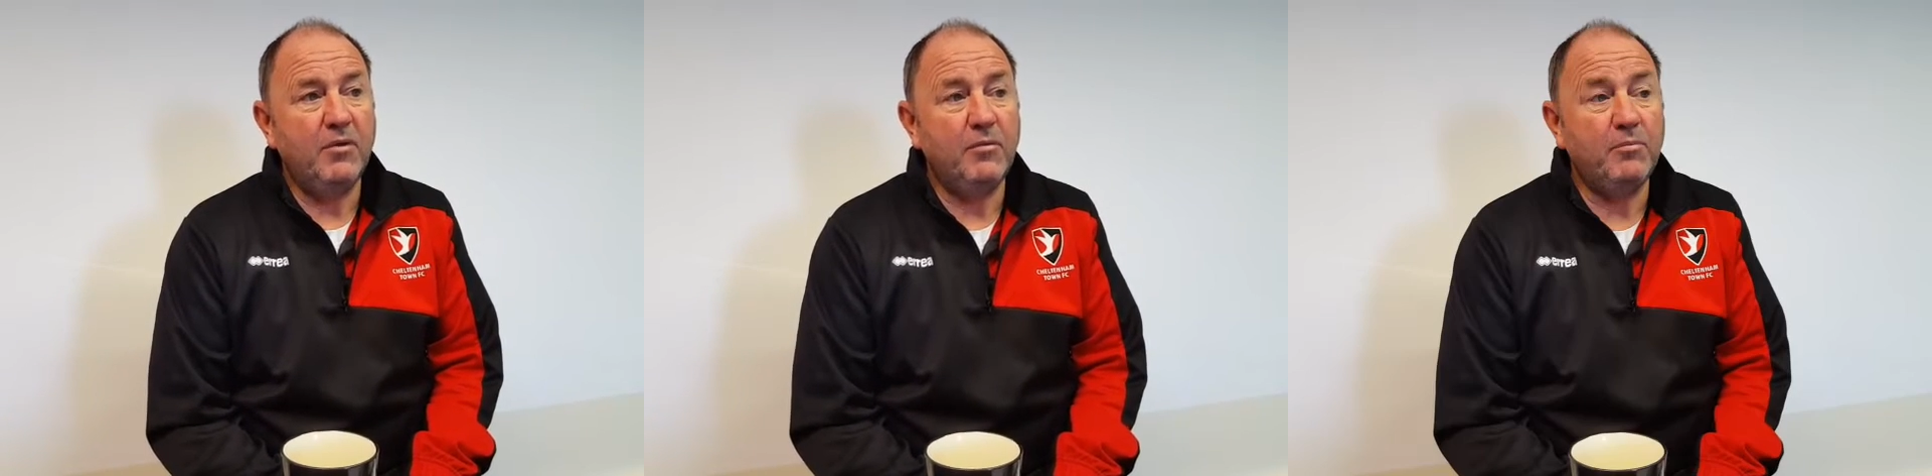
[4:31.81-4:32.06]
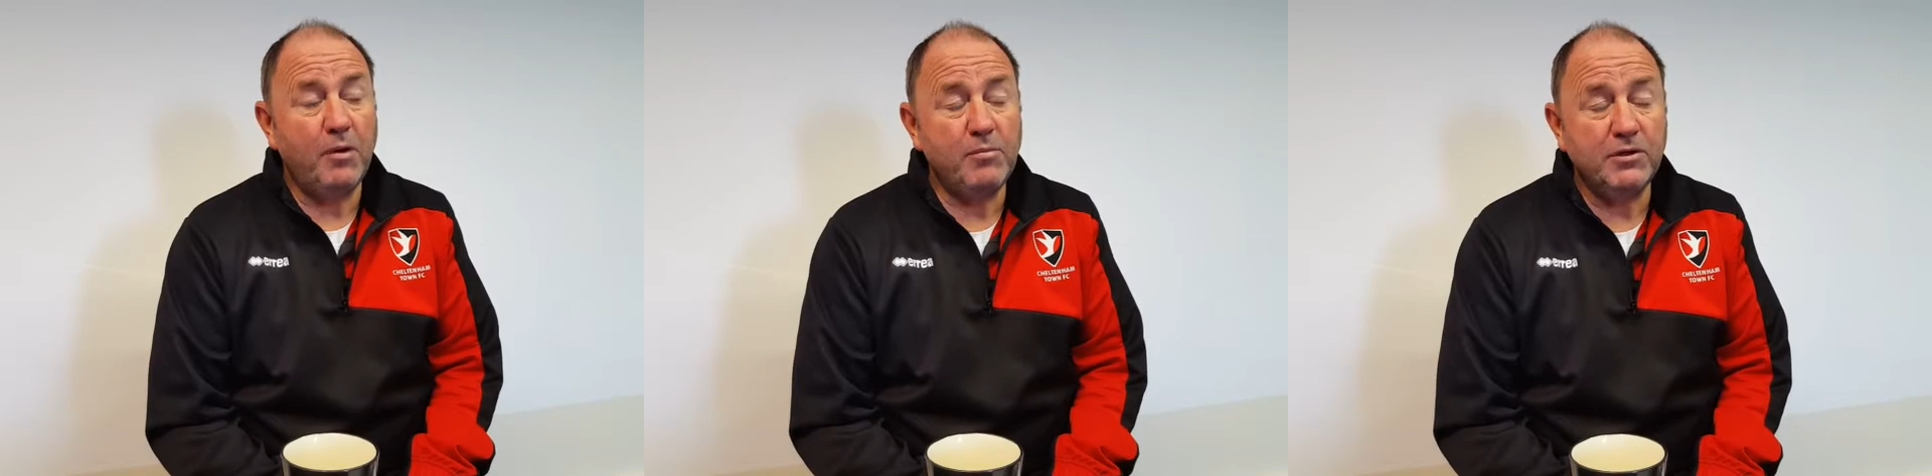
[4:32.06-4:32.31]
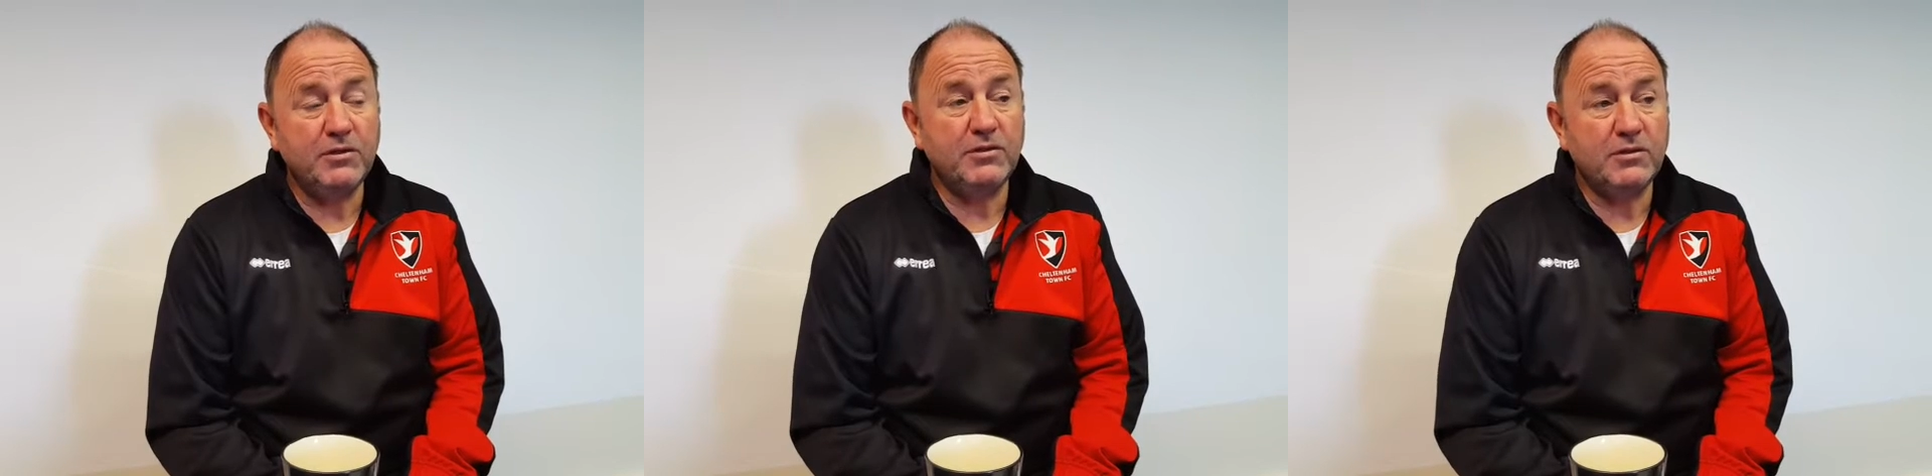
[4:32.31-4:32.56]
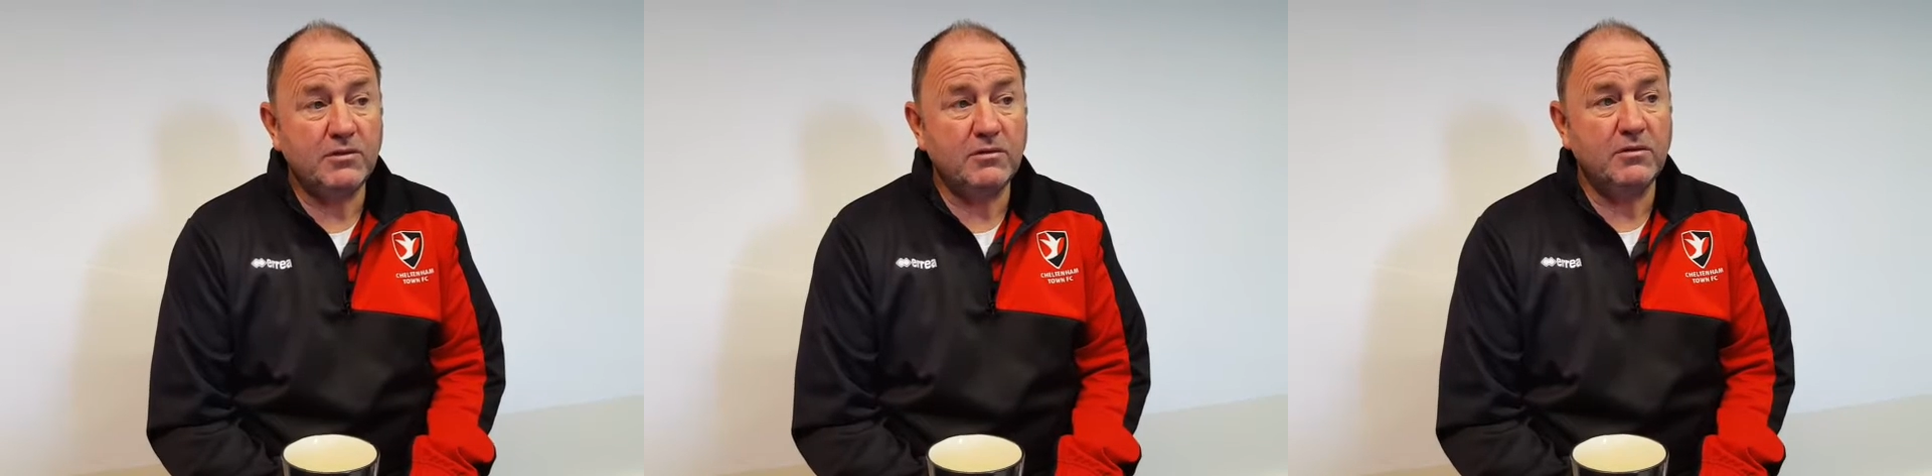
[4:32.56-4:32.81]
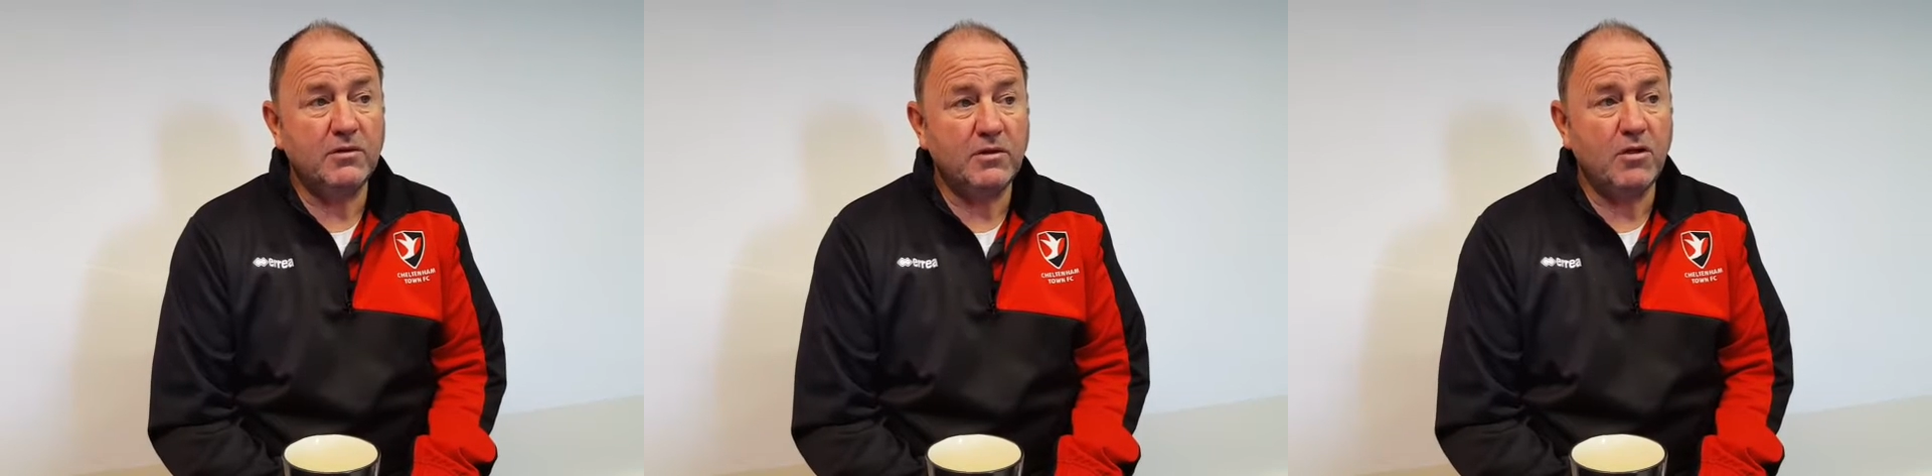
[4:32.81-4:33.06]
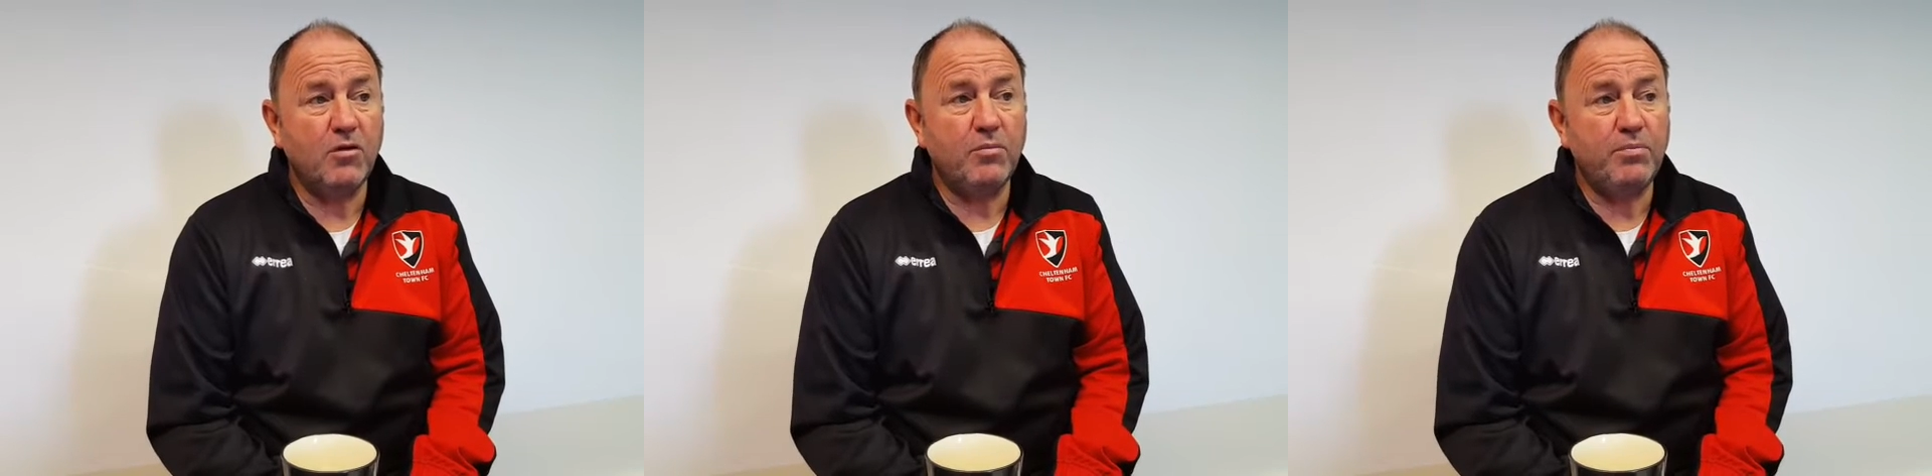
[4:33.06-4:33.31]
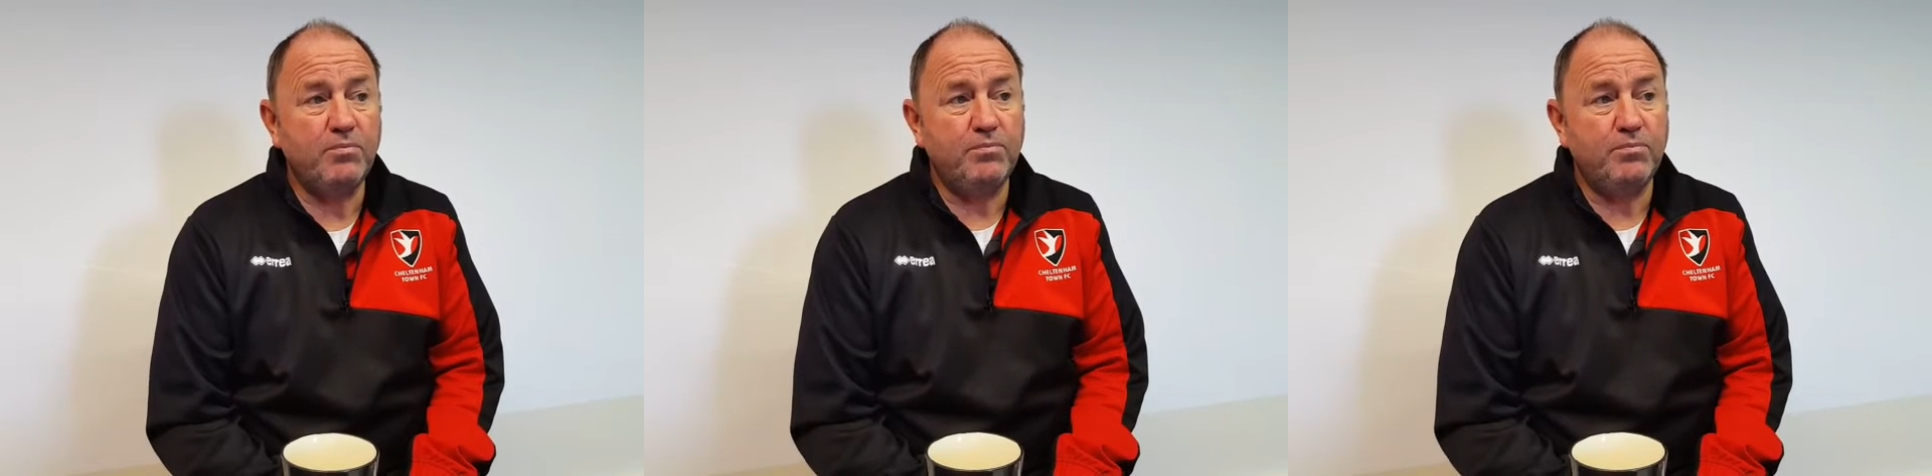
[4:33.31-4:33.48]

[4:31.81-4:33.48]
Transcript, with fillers: Bobby's got a